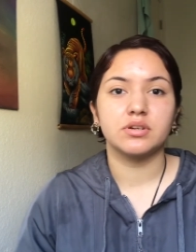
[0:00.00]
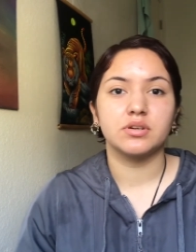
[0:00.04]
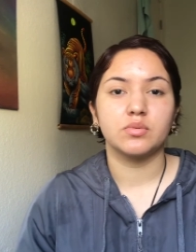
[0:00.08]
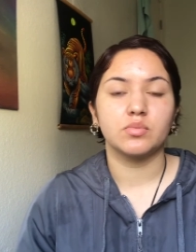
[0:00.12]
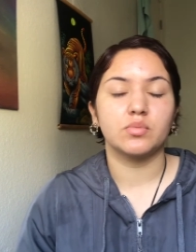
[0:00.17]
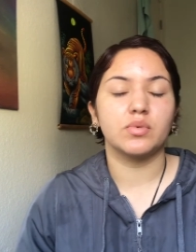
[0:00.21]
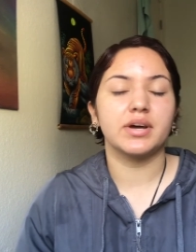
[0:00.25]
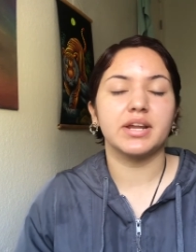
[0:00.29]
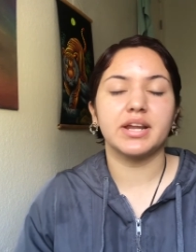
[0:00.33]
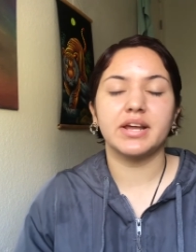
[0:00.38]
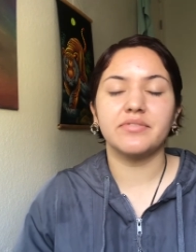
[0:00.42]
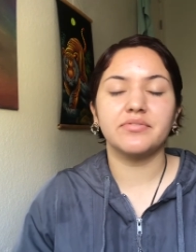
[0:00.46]

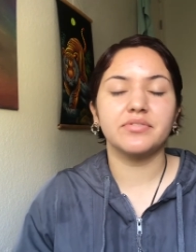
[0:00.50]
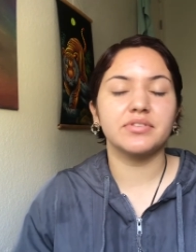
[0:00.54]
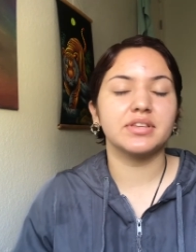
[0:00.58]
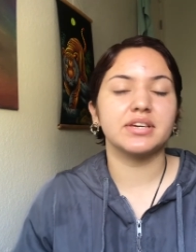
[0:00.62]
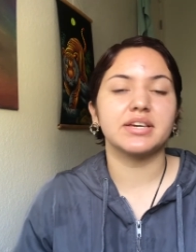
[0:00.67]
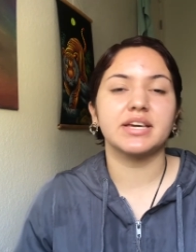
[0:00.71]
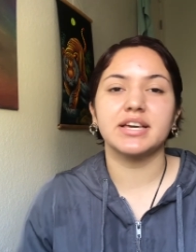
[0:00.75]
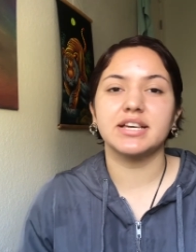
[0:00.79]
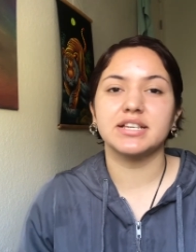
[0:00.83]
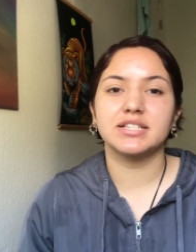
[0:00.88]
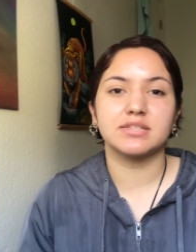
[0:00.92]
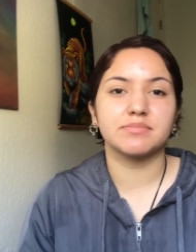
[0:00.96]
whatever the
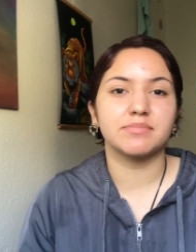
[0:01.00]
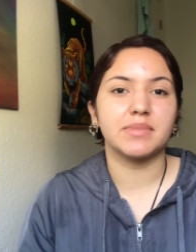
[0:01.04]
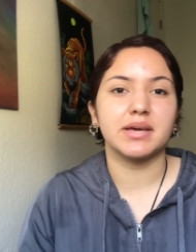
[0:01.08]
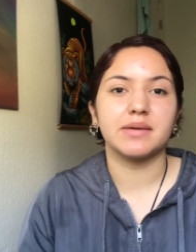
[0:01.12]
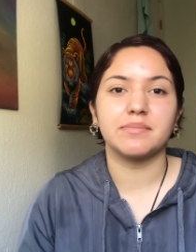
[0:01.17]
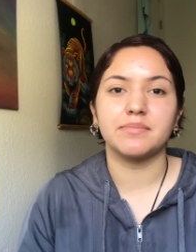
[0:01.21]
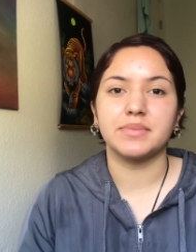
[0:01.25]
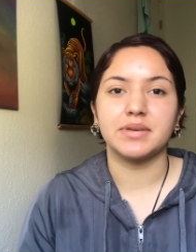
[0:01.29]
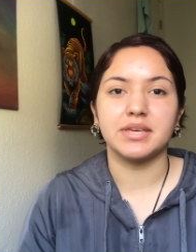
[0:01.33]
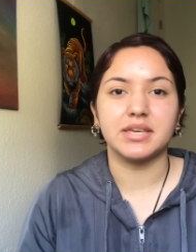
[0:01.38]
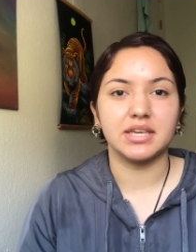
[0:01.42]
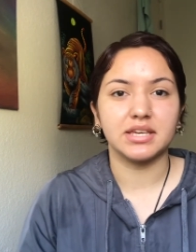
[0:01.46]
case
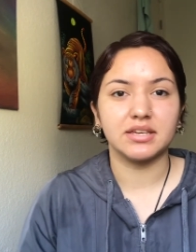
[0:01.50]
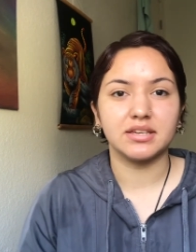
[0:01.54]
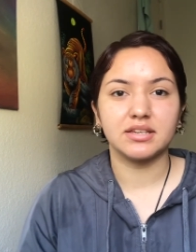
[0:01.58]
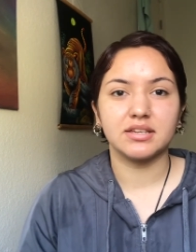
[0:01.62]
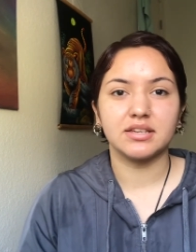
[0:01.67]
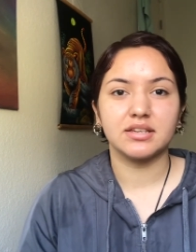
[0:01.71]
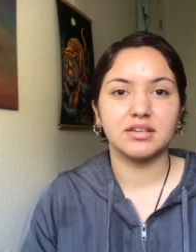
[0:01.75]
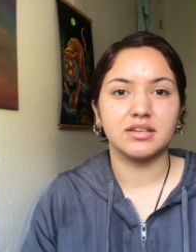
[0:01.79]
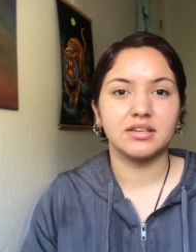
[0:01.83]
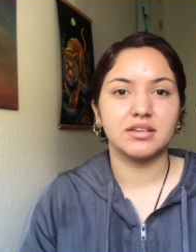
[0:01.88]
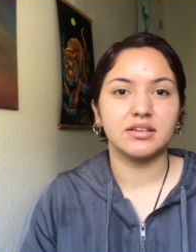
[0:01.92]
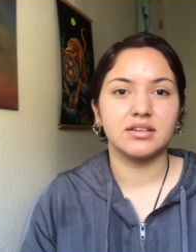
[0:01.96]
might be,
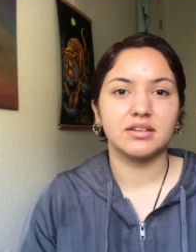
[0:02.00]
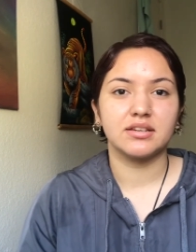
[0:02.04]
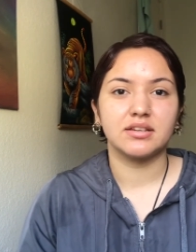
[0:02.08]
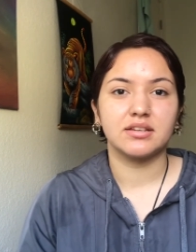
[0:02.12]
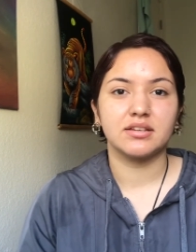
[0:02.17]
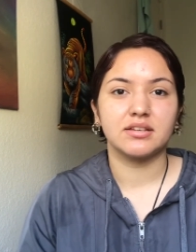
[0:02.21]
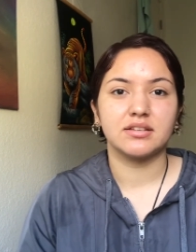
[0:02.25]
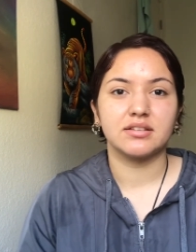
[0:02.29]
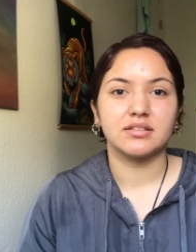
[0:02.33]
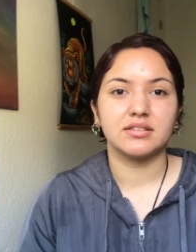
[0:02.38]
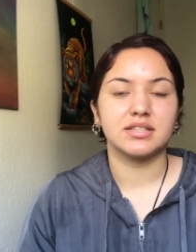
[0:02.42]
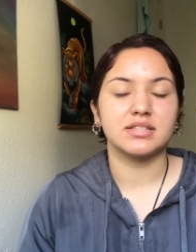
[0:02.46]

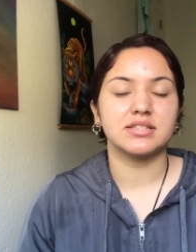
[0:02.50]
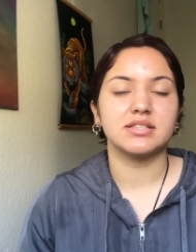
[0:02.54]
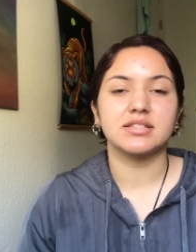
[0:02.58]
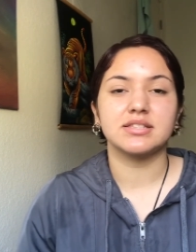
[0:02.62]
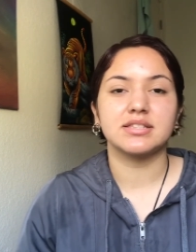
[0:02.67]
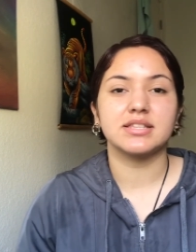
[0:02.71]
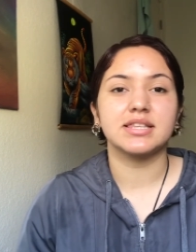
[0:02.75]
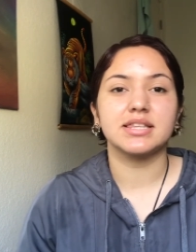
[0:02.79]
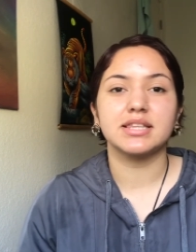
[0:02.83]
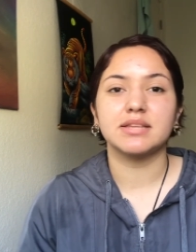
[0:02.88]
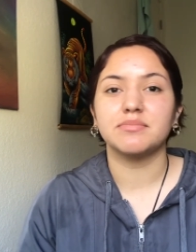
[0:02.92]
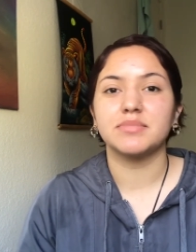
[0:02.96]
this
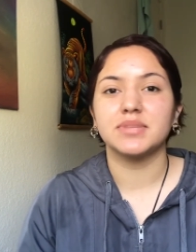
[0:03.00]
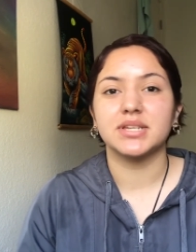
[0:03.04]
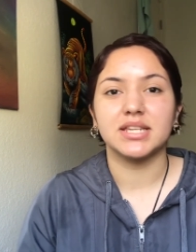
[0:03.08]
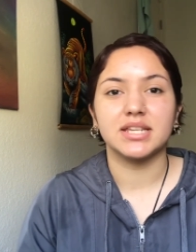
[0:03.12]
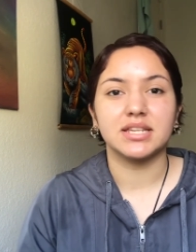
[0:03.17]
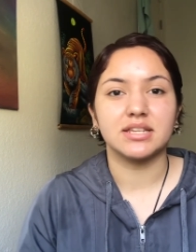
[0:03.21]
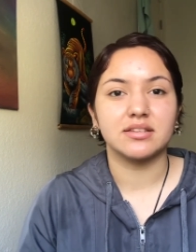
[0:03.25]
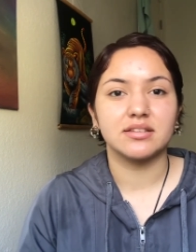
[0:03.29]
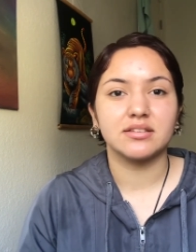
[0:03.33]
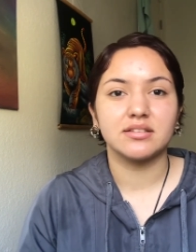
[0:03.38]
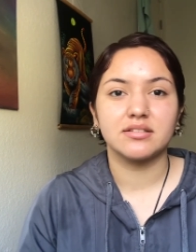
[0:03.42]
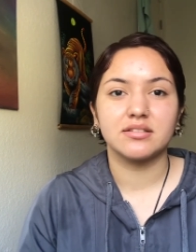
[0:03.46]
isn't
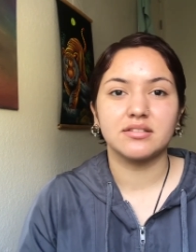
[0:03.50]
limited.